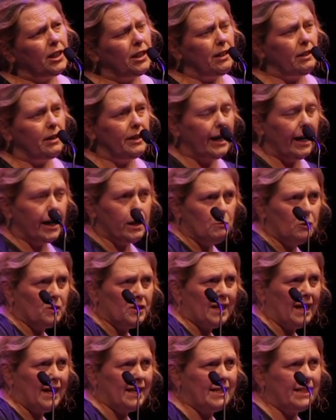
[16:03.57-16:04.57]
In the animal
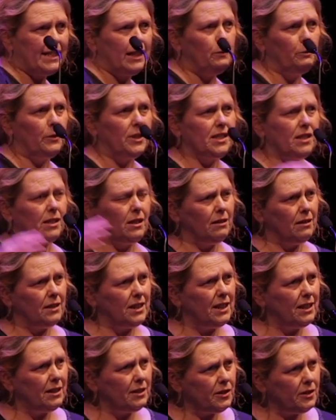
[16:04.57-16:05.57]
testing, we're
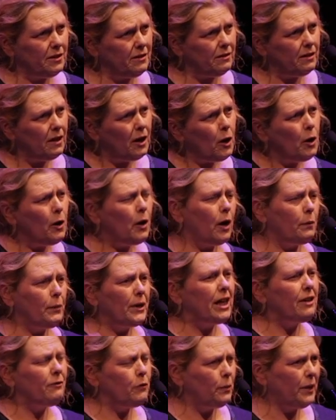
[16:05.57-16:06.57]
starting to, we
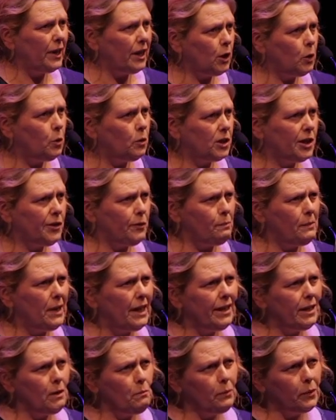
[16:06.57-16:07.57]
give away
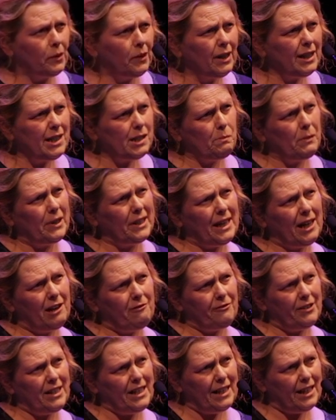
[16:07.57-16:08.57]
$250,000 in prize money
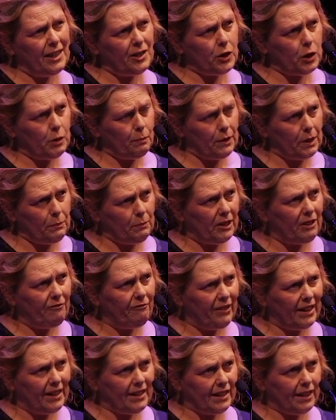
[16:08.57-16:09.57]
every year to the people
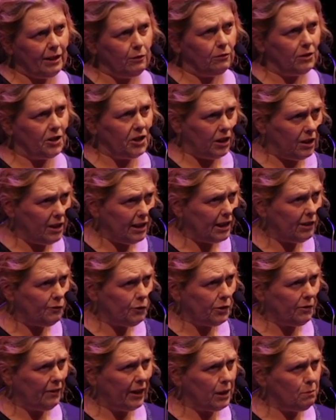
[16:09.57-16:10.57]
inventing
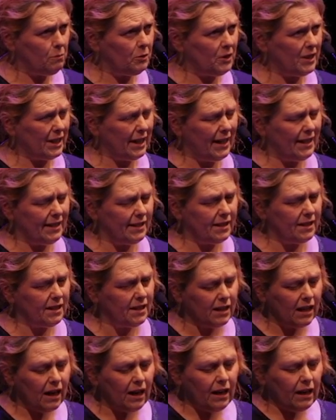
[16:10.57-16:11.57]
alternatives to animal
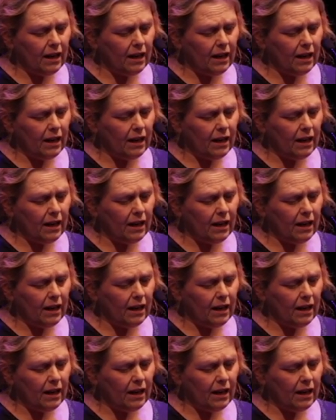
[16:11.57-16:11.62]
tests.